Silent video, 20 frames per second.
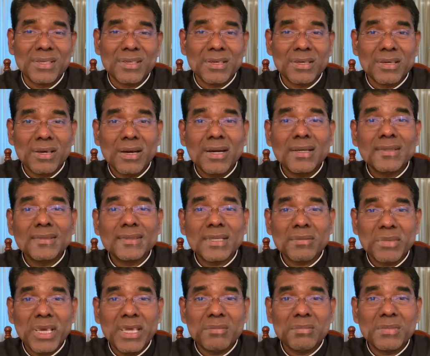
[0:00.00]
God's
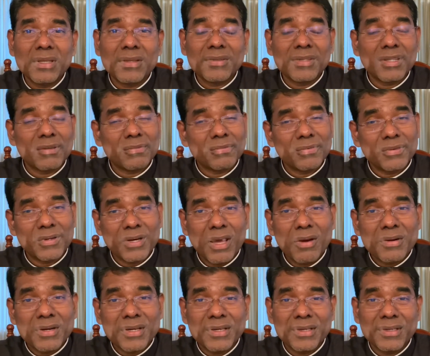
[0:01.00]
commandments are for
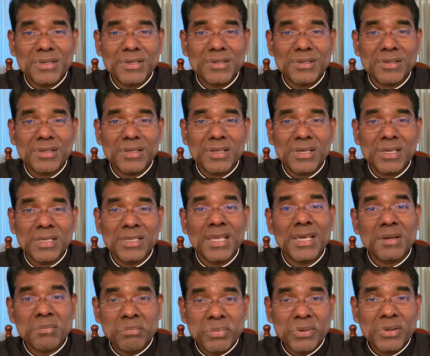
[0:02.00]
our good and they're
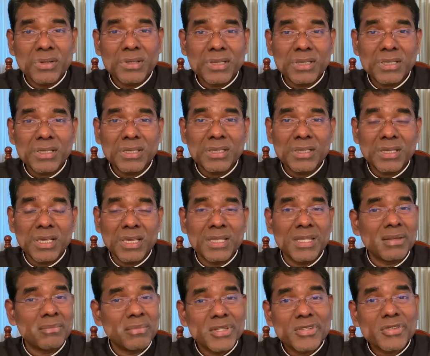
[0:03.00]
important and they
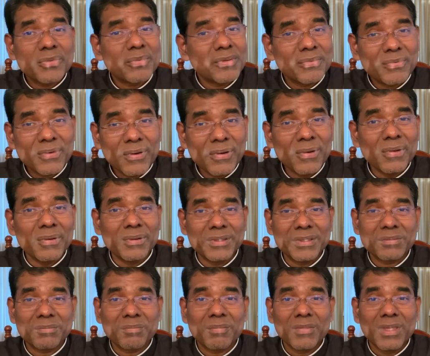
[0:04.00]
must be followed.
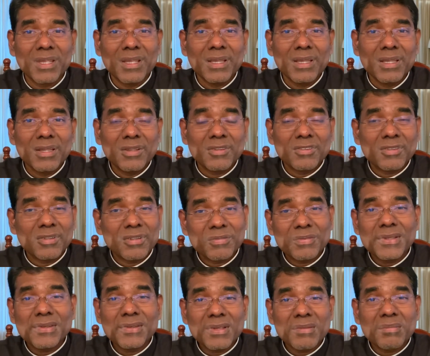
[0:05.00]
So the
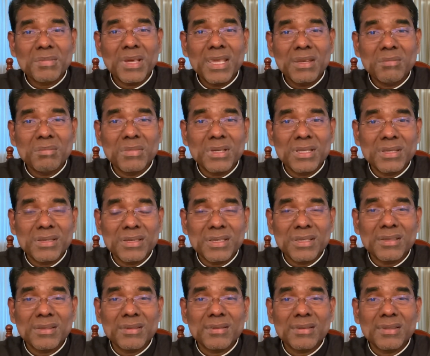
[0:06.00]
first commandment
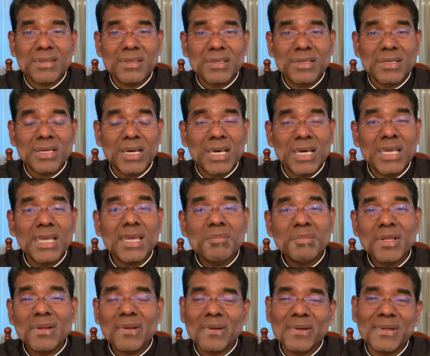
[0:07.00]
is, I am
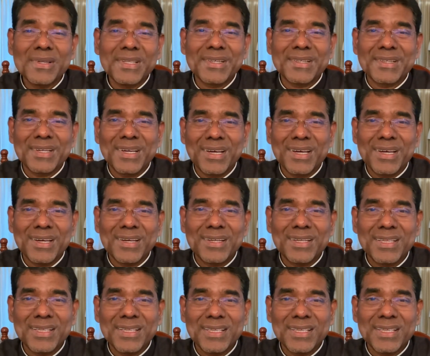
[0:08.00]
the Lord your God,
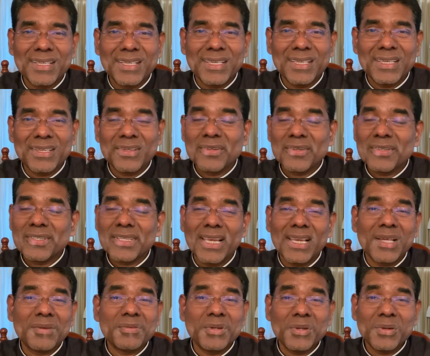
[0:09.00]
and you shall
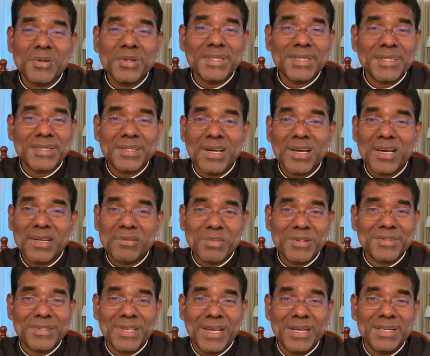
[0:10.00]
have no other God
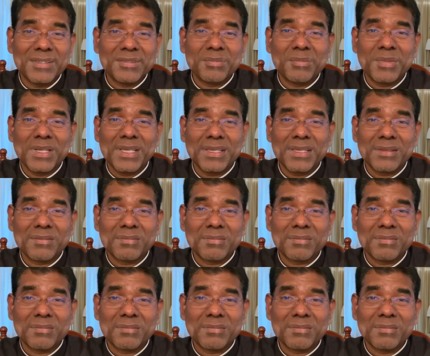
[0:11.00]
besides me.